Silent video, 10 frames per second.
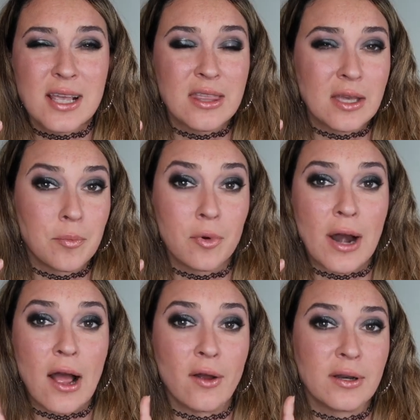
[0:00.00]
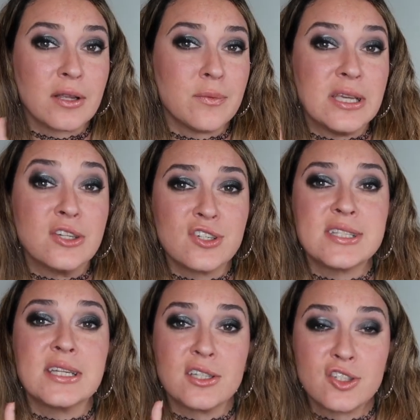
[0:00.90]
I think a brown. It'd be
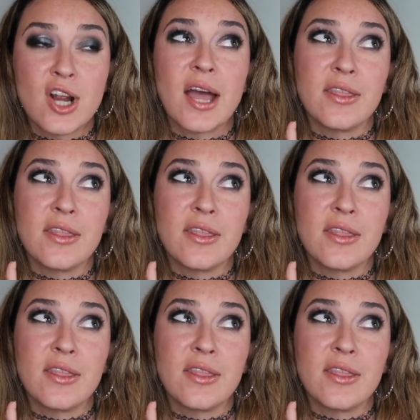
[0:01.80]
interesting to try